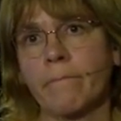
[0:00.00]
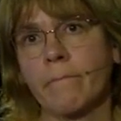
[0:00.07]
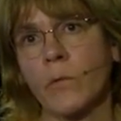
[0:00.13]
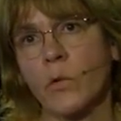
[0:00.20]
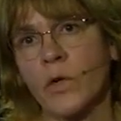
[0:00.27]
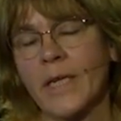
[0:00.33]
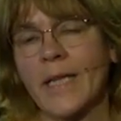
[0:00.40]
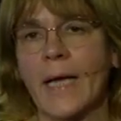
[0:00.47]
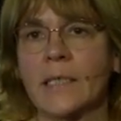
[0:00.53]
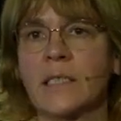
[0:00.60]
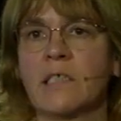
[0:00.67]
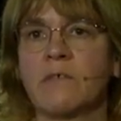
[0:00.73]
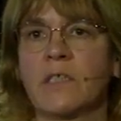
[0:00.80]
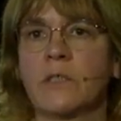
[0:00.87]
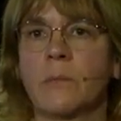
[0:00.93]
really
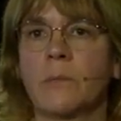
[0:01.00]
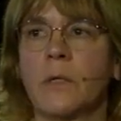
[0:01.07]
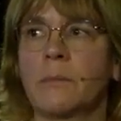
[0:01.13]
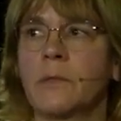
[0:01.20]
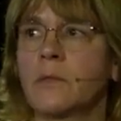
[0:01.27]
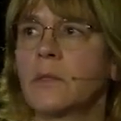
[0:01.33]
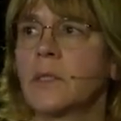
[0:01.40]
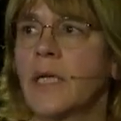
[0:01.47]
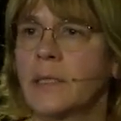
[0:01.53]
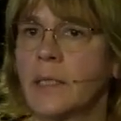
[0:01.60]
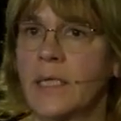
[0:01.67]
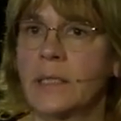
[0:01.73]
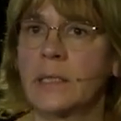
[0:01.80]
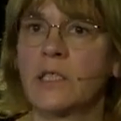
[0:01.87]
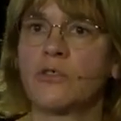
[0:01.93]
active at the moment, and
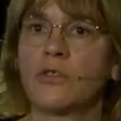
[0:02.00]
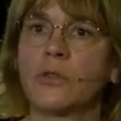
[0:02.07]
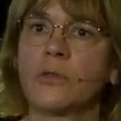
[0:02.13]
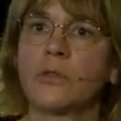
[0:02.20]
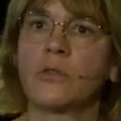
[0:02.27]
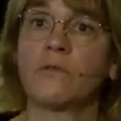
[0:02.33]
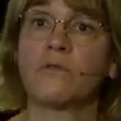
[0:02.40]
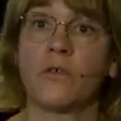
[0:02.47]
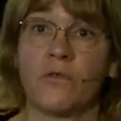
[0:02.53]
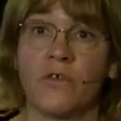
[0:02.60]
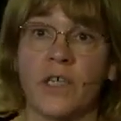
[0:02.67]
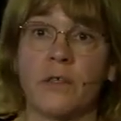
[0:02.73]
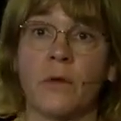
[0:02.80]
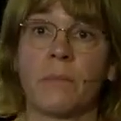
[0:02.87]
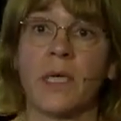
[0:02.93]
SHO2 for
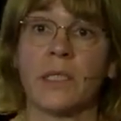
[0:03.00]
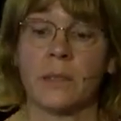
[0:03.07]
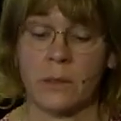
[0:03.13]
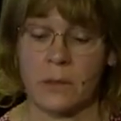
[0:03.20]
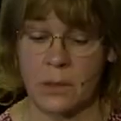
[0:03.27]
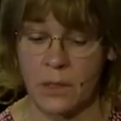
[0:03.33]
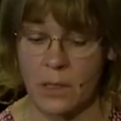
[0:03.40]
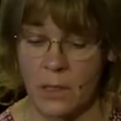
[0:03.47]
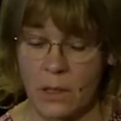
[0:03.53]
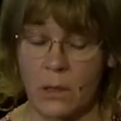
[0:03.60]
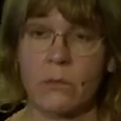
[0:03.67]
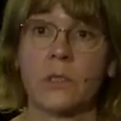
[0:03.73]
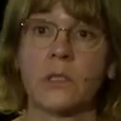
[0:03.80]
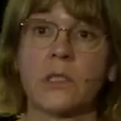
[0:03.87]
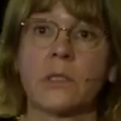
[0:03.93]
fire matters,
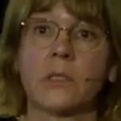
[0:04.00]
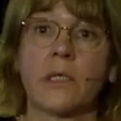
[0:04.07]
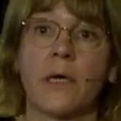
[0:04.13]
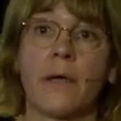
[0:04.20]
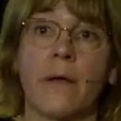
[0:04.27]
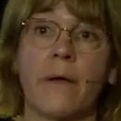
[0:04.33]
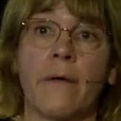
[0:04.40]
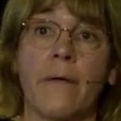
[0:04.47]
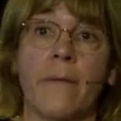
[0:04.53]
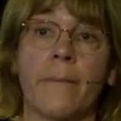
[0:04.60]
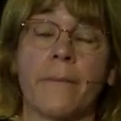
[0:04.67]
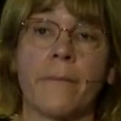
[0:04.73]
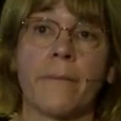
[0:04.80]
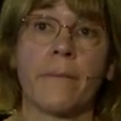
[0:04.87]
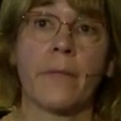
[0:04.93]
which is a
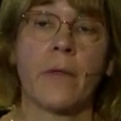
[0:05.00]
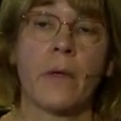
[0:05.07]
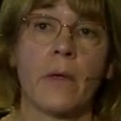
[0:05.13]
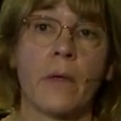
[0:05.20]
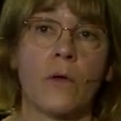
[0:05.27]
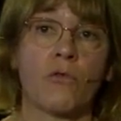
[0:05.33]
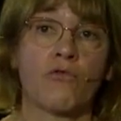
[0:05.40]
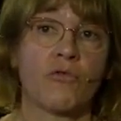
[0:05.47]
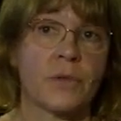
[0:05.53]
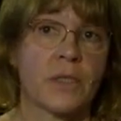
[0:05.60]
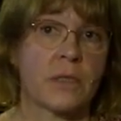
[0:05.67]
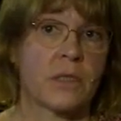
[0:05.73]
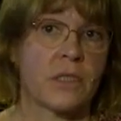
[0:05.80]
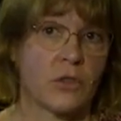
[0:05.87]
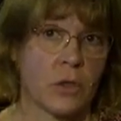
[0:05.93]
group
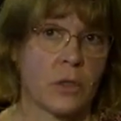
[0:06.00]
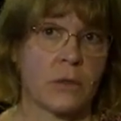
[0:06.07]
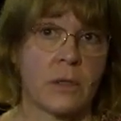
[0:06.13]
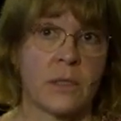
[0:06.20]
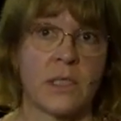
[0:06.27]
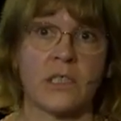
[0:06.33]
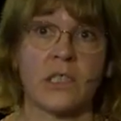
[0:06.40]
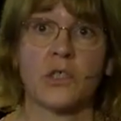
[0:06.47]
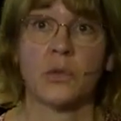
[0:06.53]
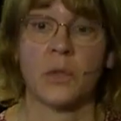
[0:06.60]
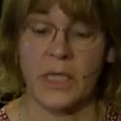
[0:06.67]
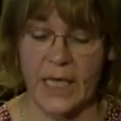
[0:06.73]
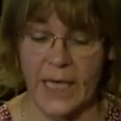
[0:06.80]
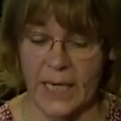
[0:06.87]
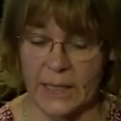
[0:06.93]
that is
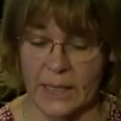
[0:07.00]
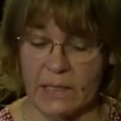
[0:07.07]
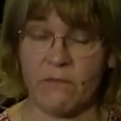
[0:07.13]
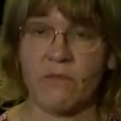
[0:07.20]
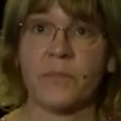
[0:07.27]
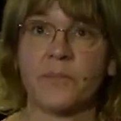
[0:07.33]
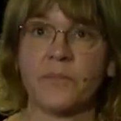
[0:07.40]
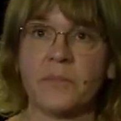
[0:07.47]
really active.